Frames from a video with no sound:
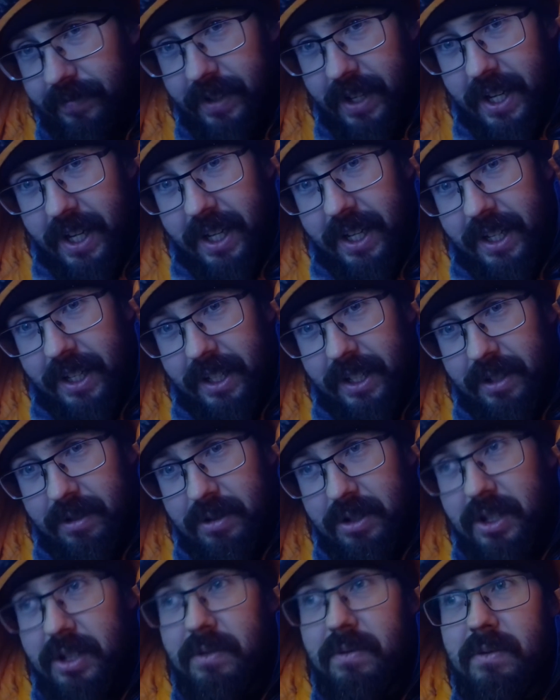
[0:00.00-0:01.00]
yeah, it
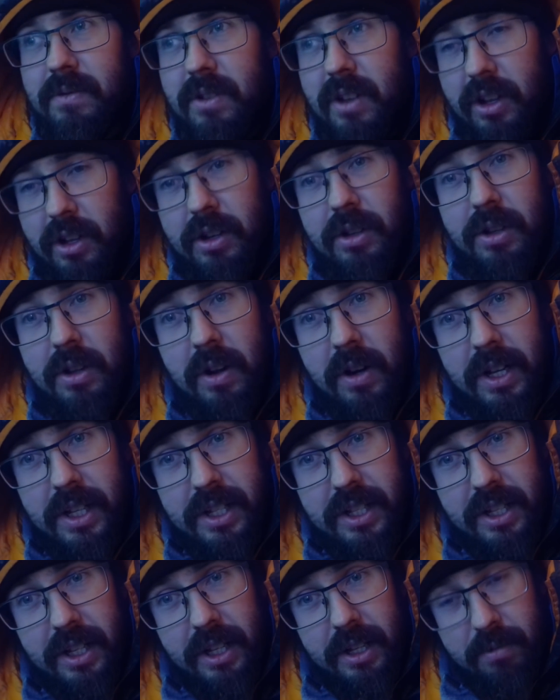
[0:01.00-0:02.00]
was a, a good
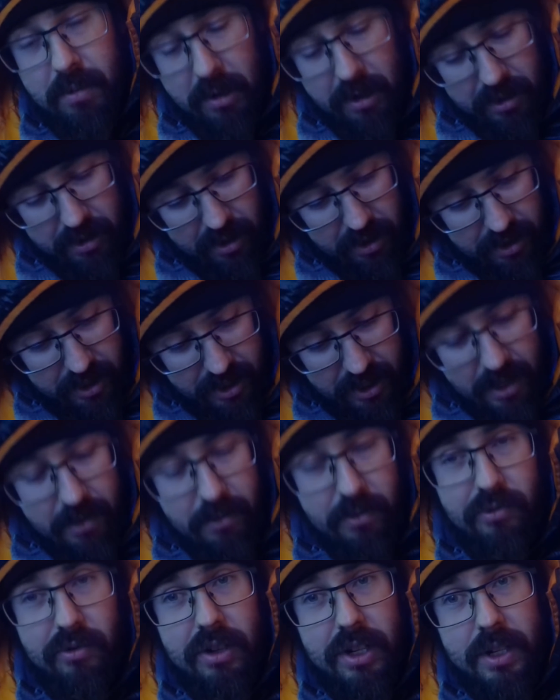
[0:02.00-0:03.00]
night's sleep. I, I
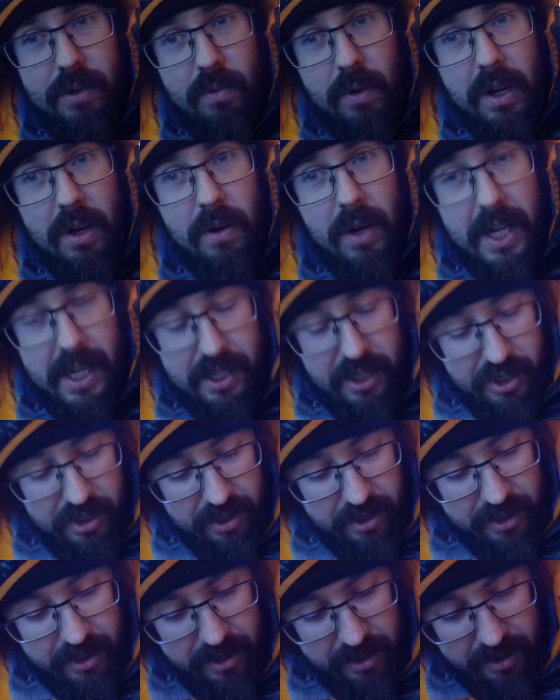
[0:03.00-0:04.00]
slept really well,
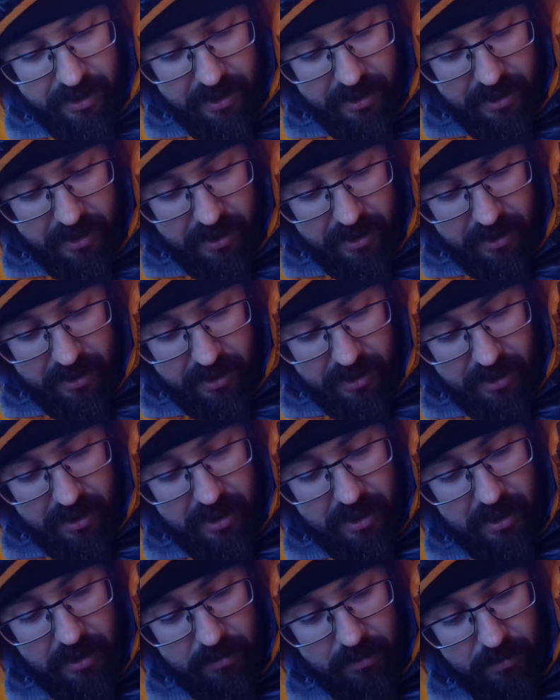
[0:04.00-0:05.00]
actually. Uh,
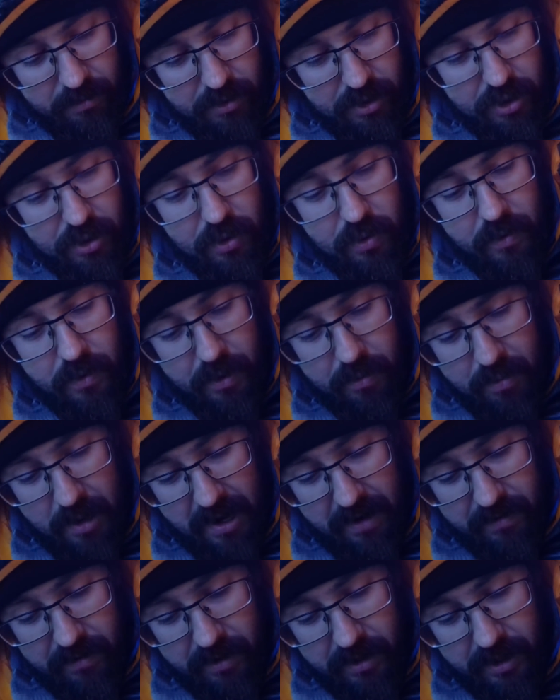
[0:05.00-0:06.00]
I was snoring,
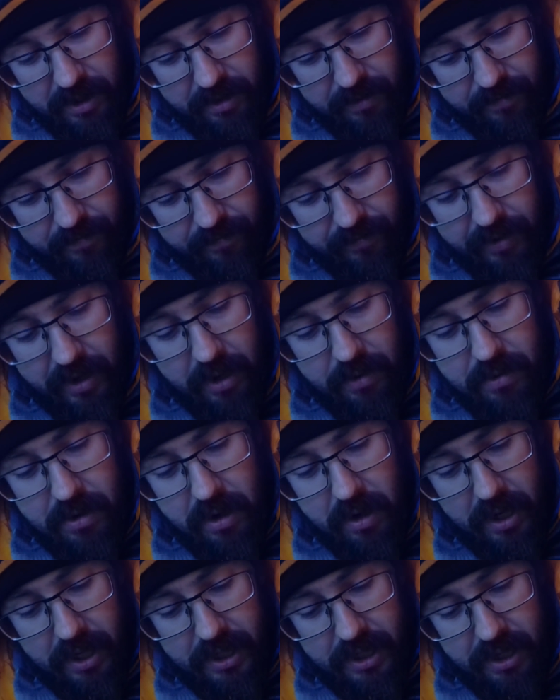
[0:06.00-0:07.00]
apparently. No
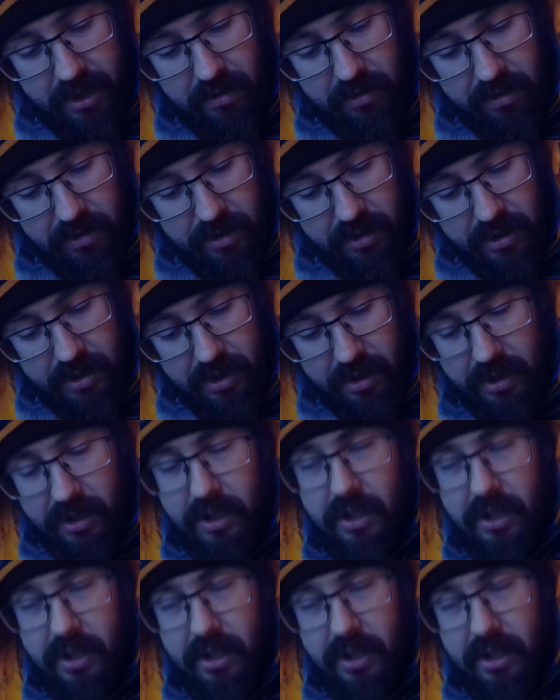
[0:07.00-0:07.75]
night terrors.